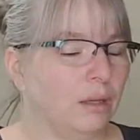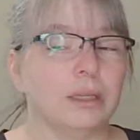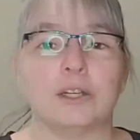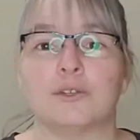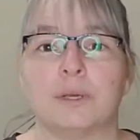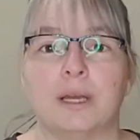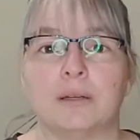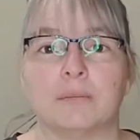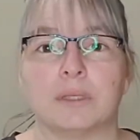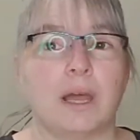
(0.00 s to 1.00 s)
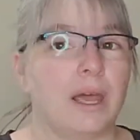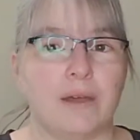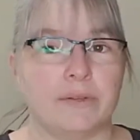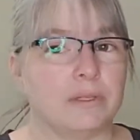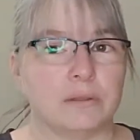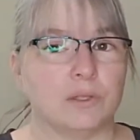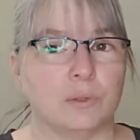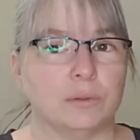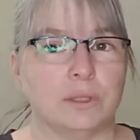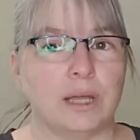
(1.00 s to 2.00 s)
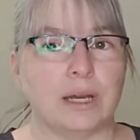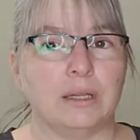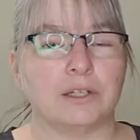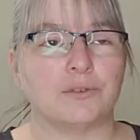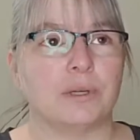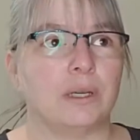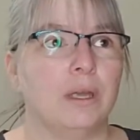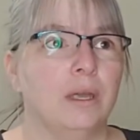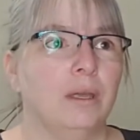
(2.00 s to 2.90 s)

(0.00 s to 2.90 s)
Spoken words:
luxury items. I haven't sold a lot of luxury.